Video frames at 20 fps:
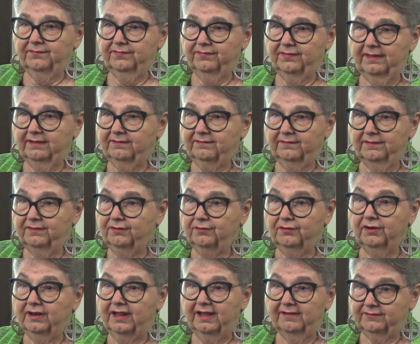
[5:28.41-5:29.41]
thankfully, we're
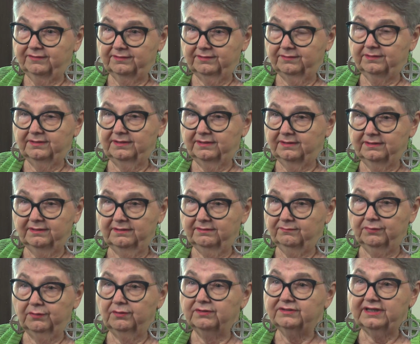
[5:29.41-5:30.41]
going
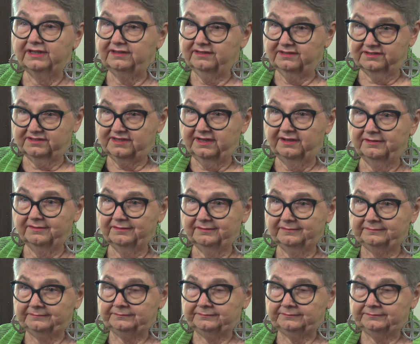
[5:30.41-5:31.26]
to take this down.